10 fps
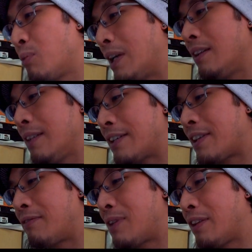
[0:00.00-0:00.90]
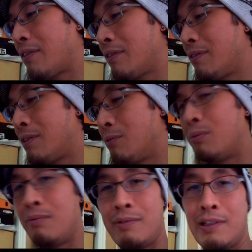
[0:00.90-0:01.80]
well as I've run through
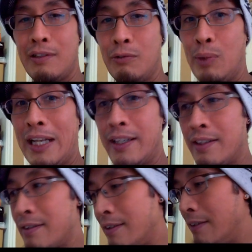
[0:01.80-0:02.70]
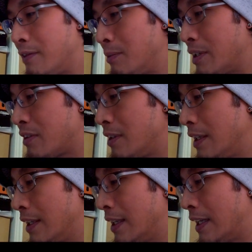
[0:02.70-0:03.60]
the wetness of the winter.
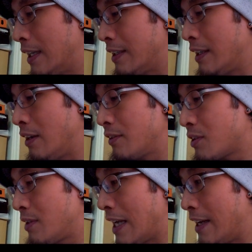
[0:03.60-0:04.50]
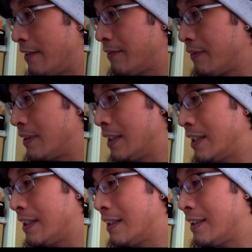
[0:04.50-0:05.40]
They also have
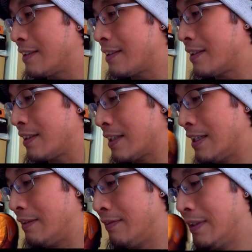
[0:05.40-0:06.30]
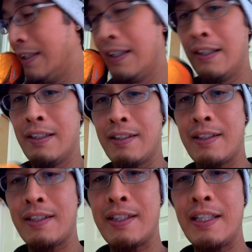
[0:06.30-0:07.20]
this just kind of
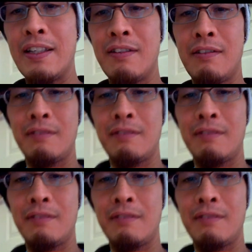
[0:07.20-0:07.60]
single